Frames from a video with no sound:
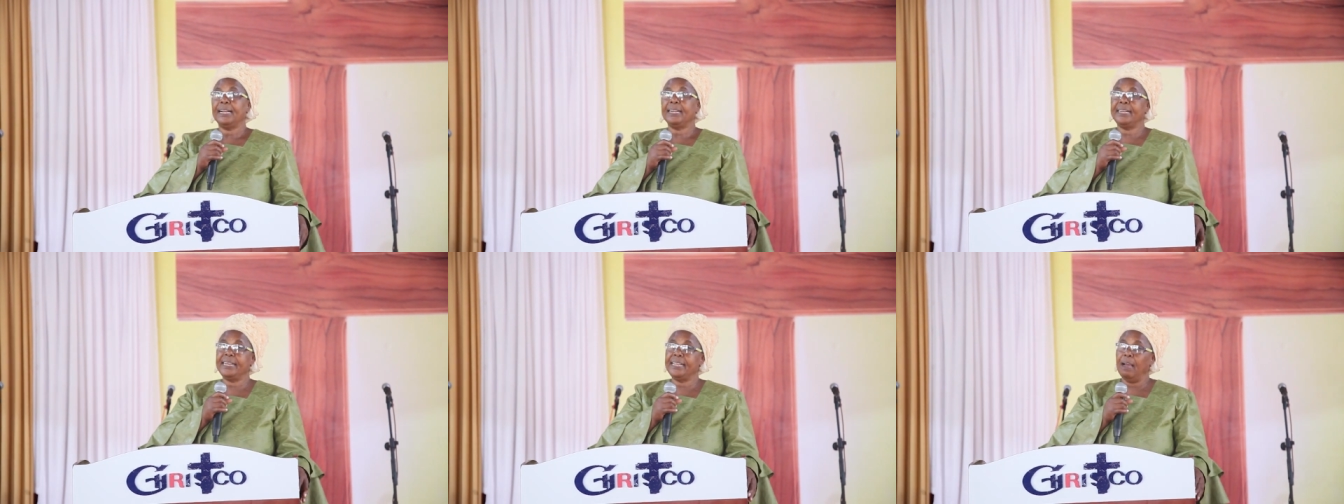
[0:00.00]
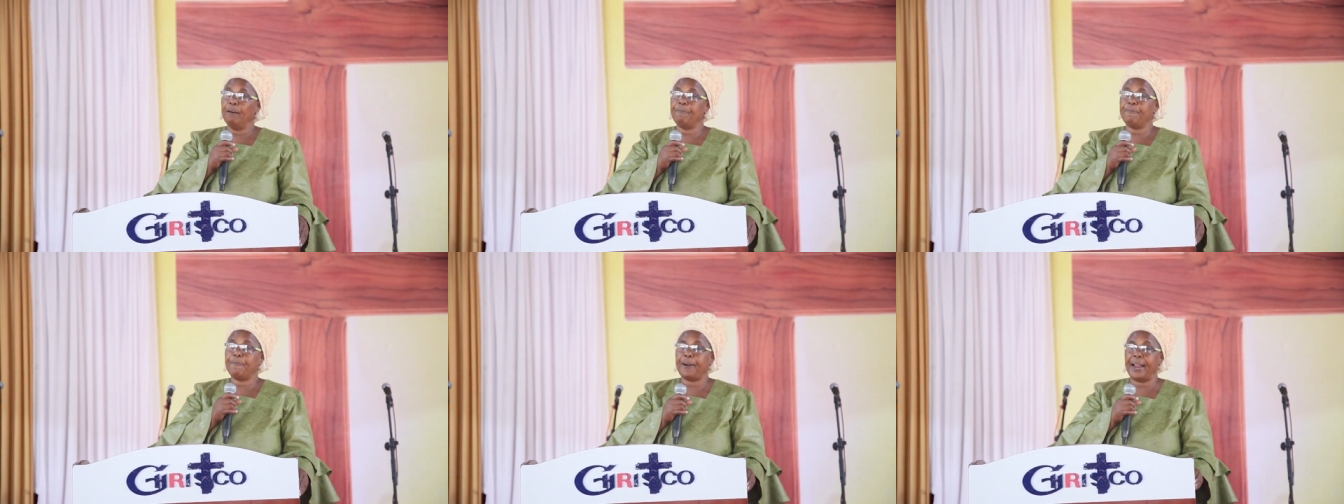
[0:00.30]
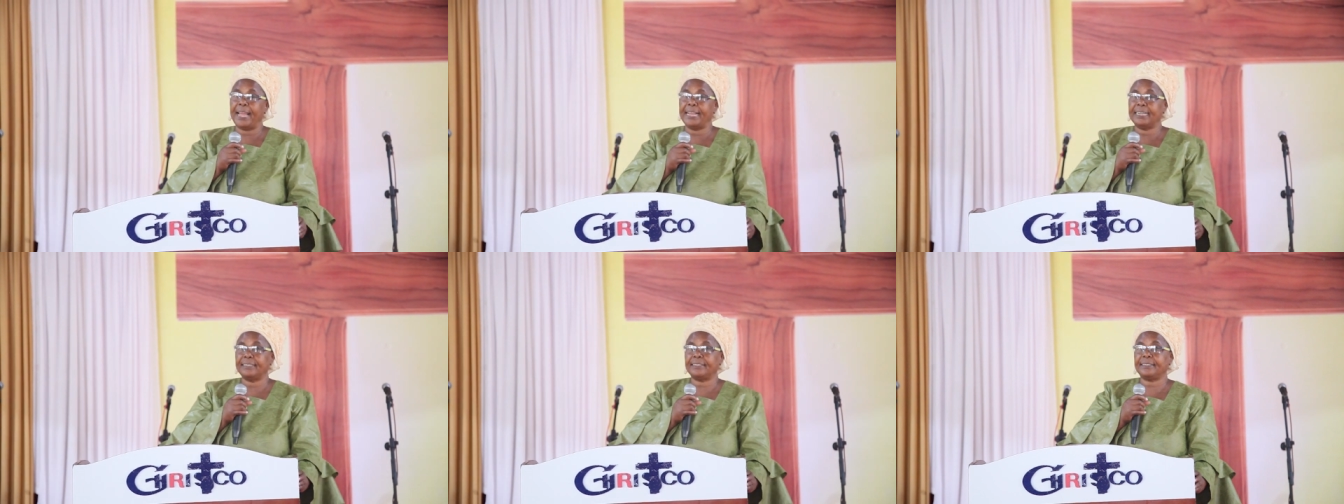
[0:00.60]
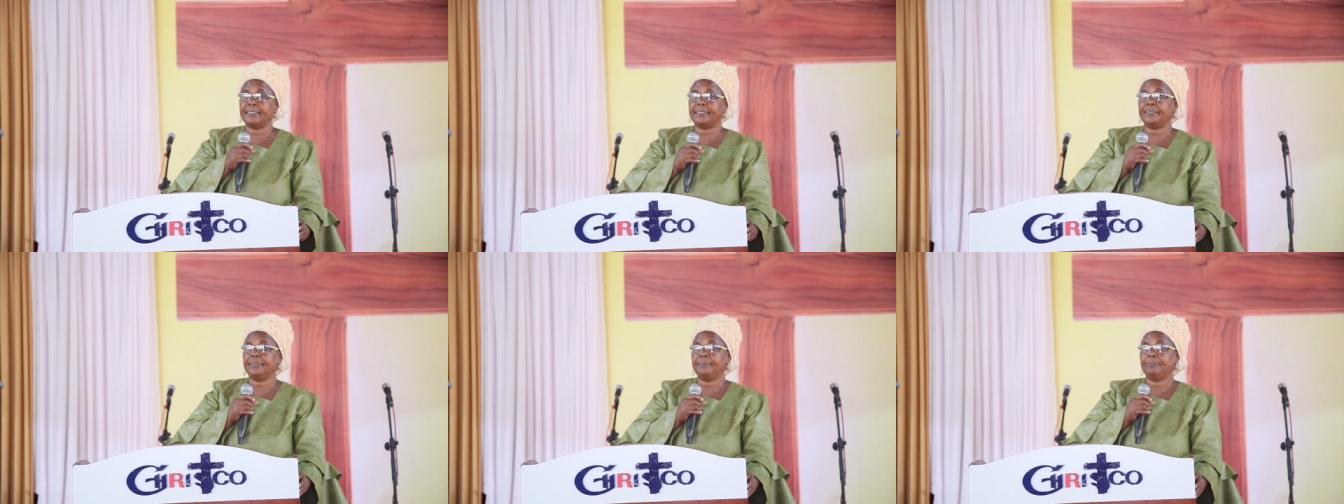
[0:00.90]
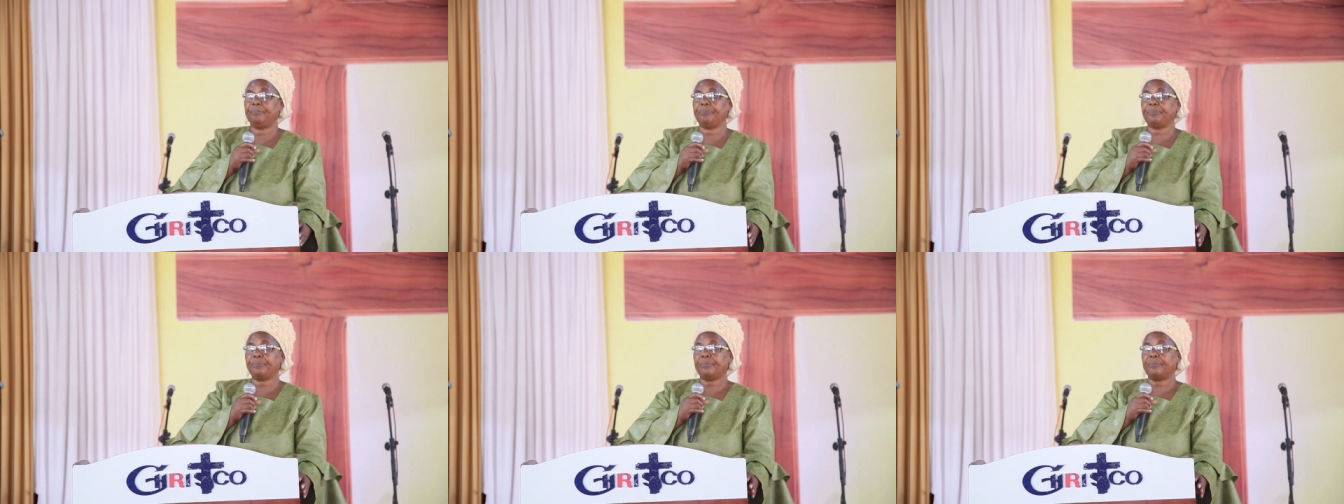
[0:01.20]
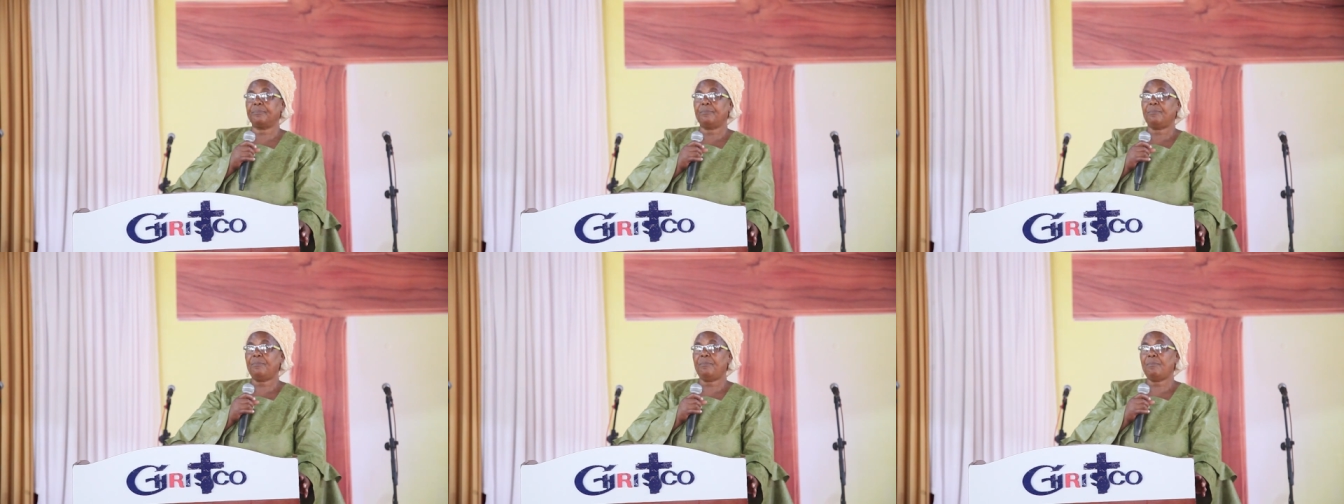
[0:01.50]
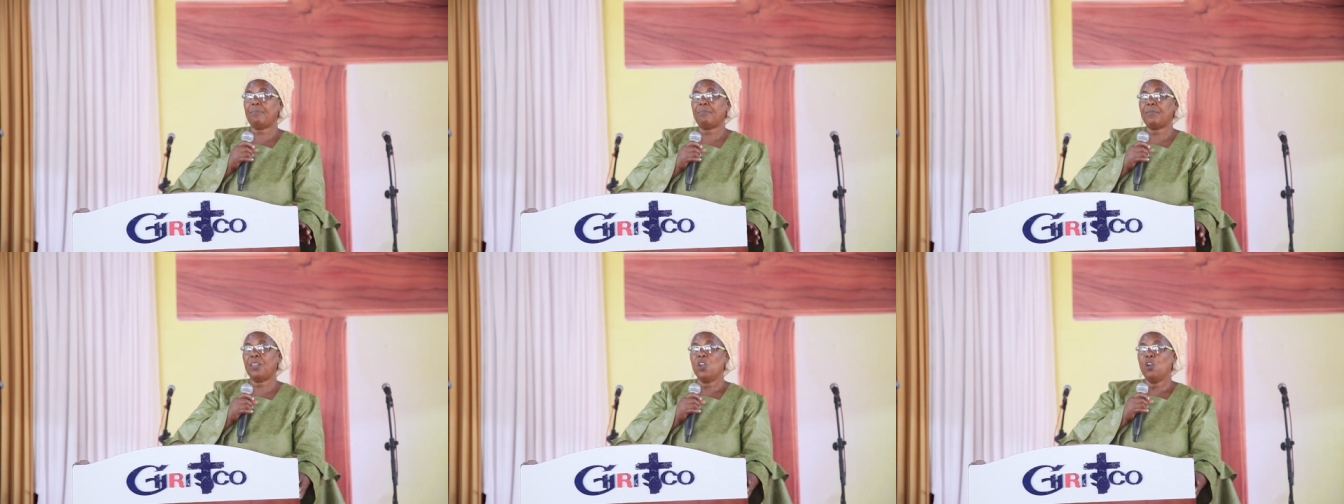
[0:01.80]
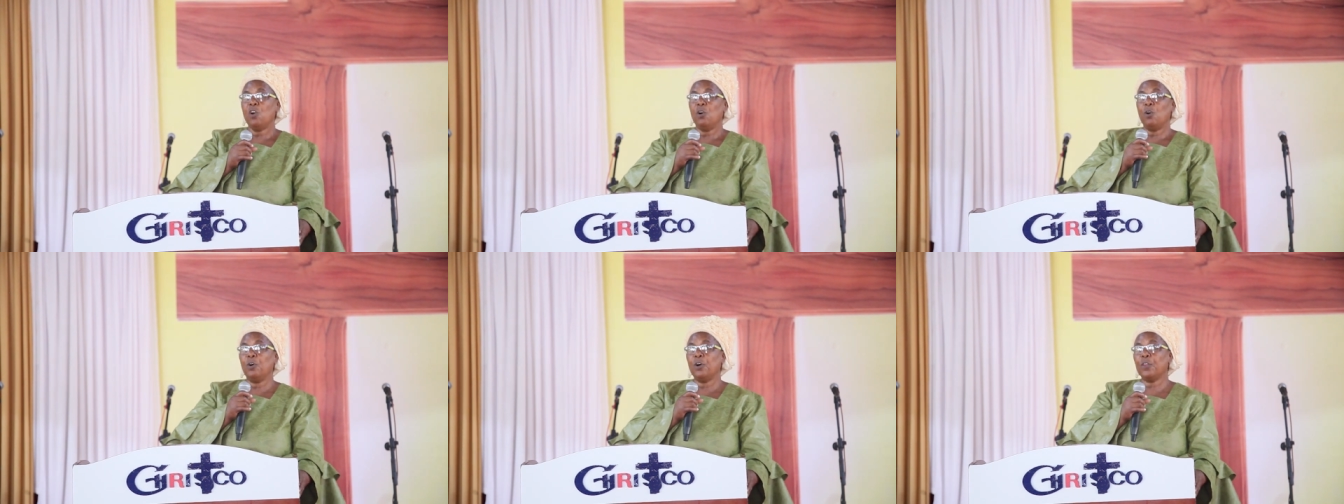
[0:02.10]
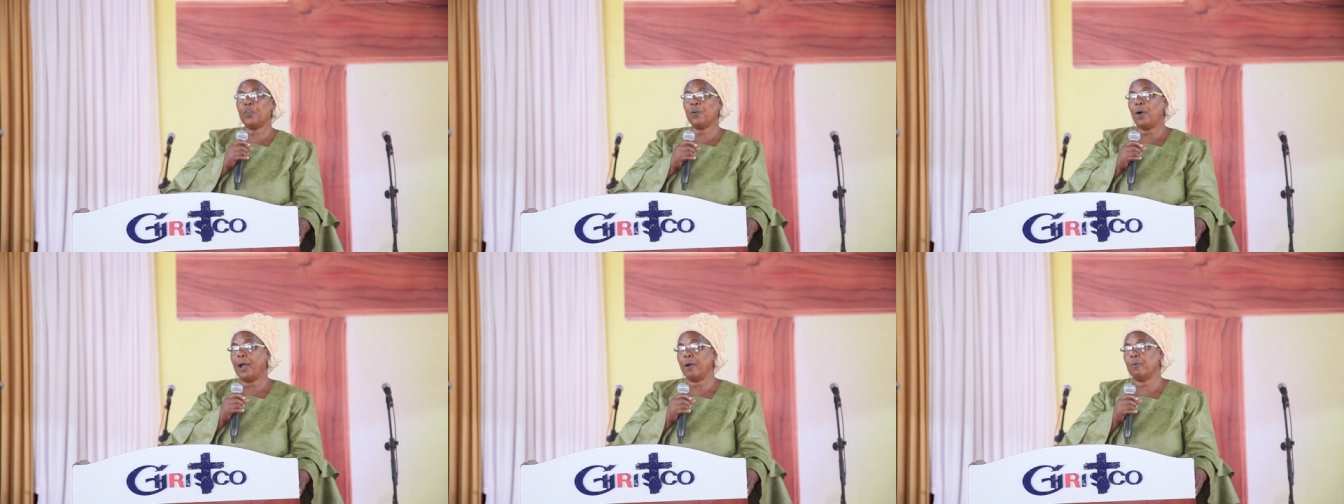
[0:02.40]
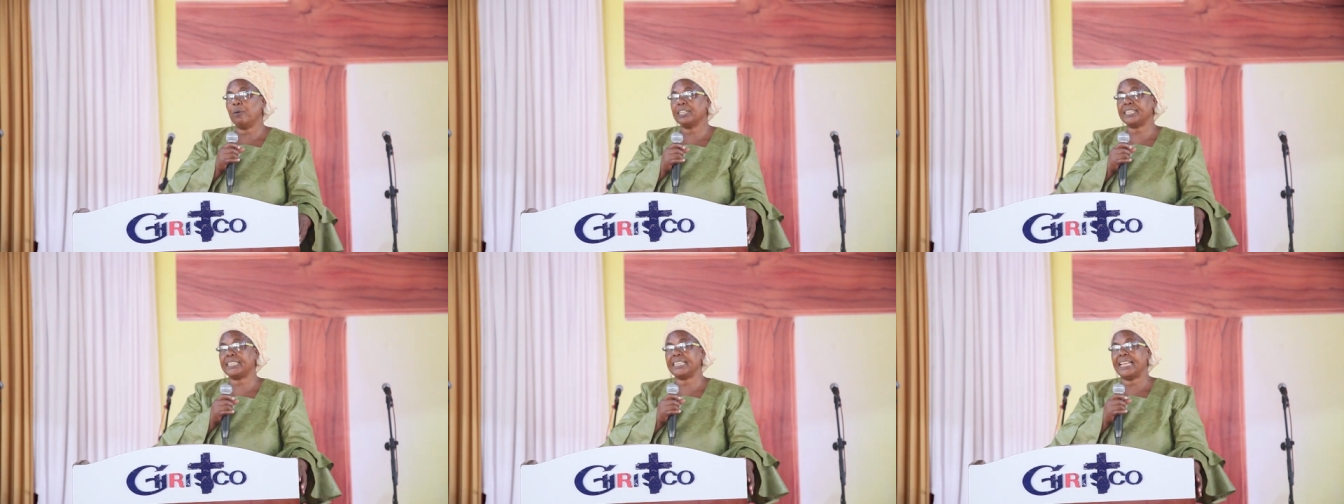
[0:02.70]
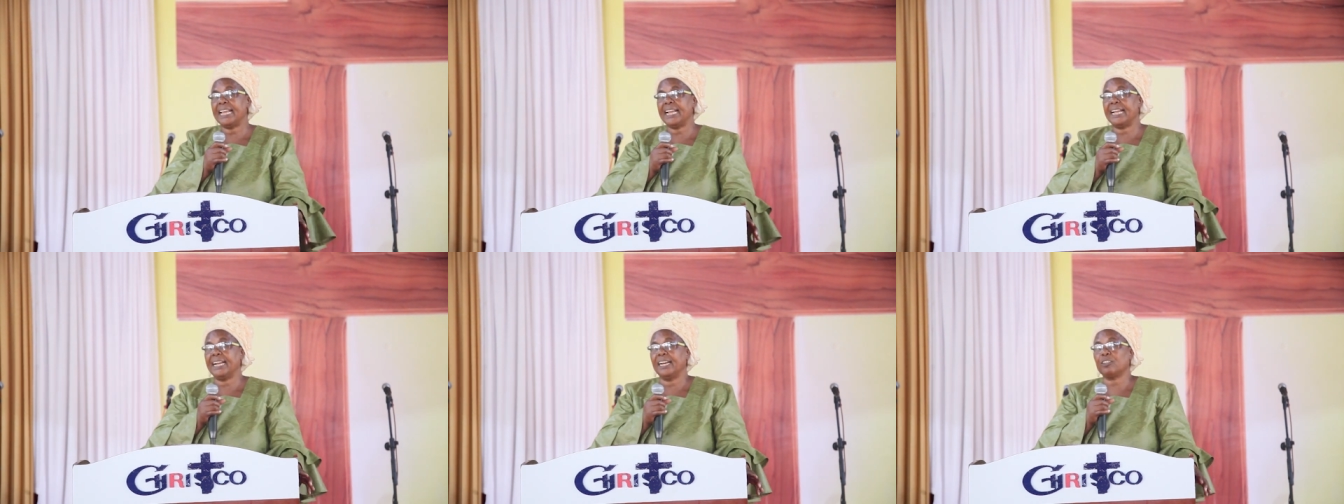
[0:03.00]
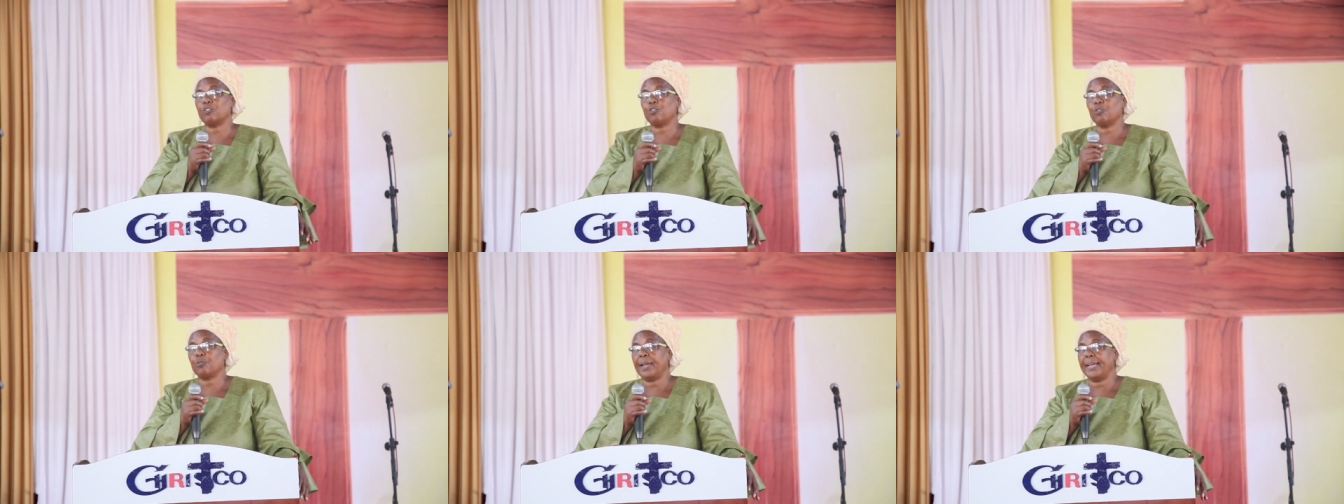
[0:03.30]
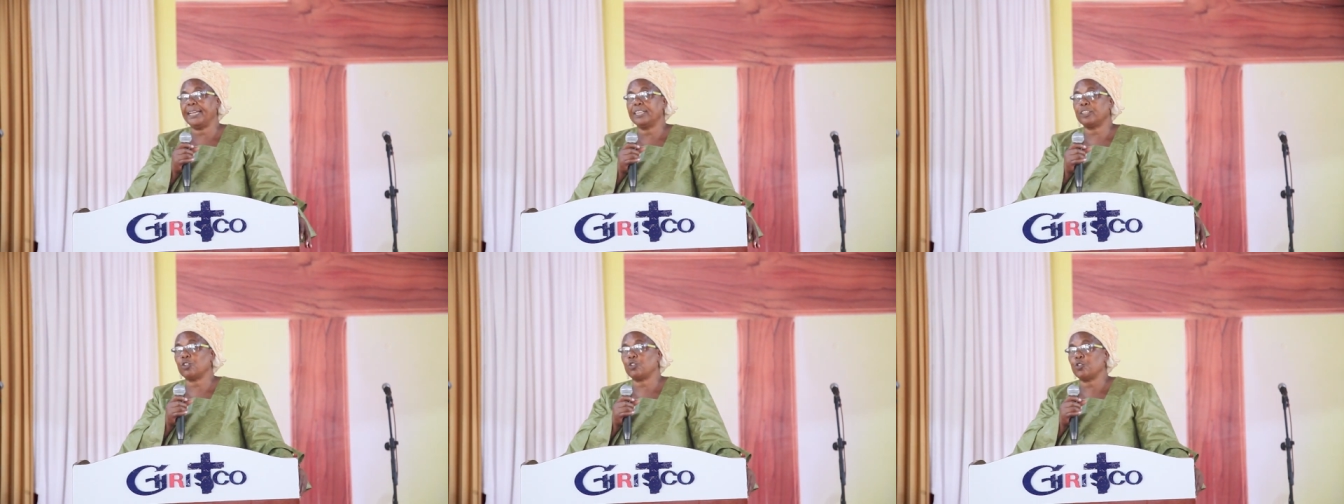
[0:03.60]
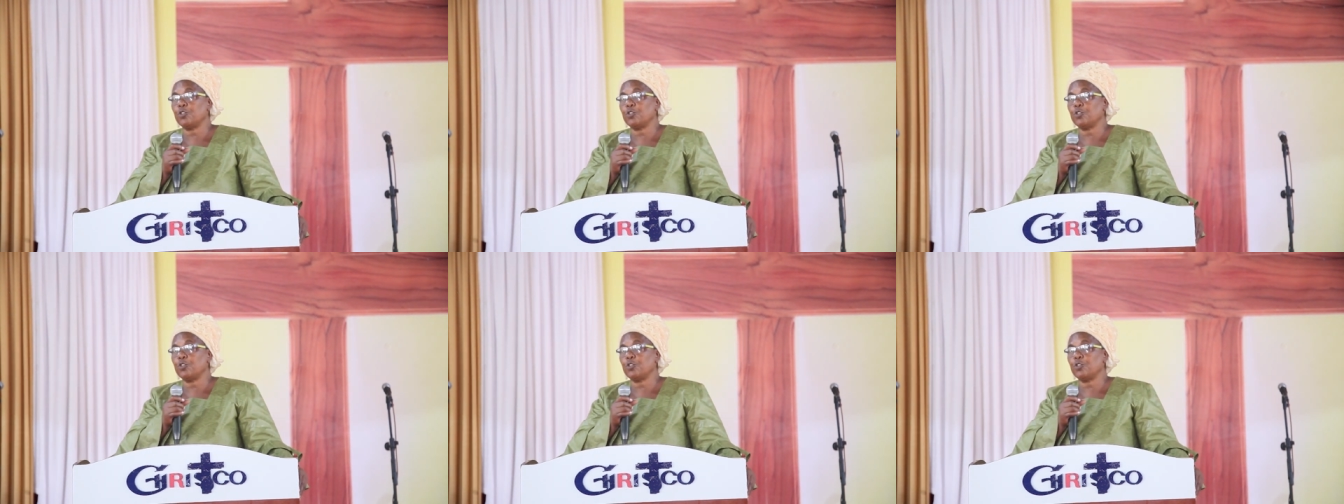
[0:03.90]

Dear friends, although I was eager to write